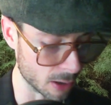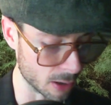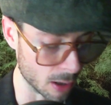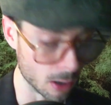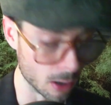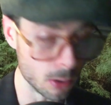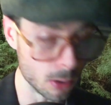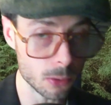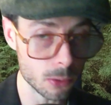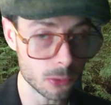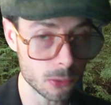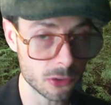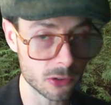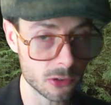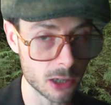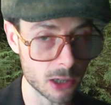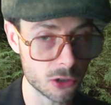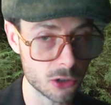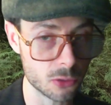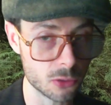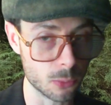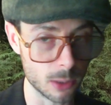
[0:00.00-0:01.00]
no
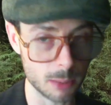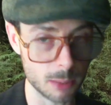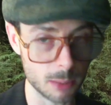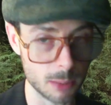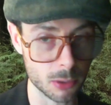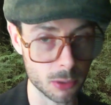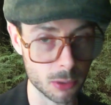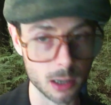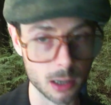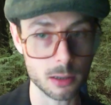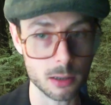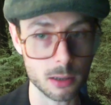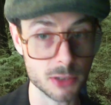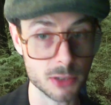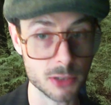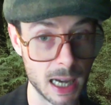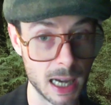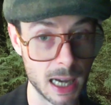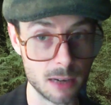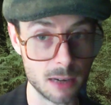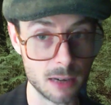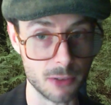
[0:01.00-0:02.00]
such reproductive
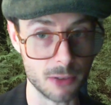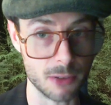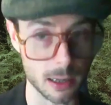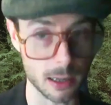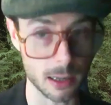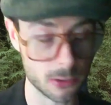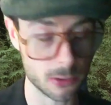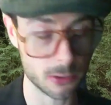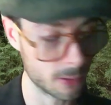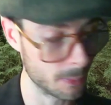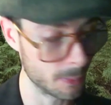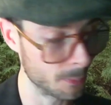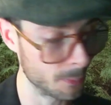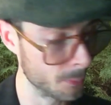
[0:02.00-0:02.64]
side effects.